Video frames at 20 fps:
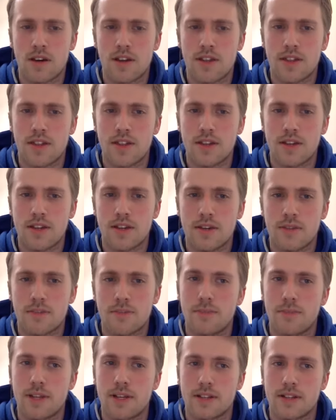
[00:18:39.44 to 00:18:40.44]
think
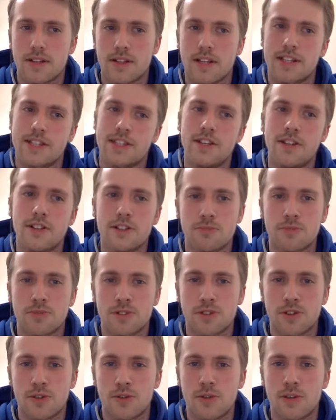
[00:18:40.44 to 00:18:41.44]
like the ultimate
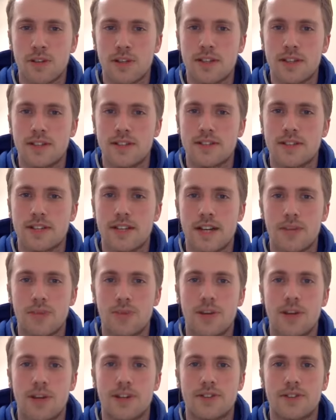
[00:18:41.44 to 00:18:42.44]
goal is that I would
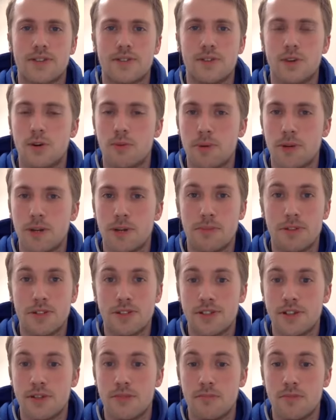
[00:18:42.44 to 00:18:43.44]
like to open up a
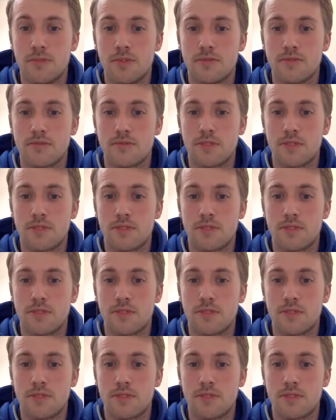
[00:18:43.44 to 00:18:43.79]
gym,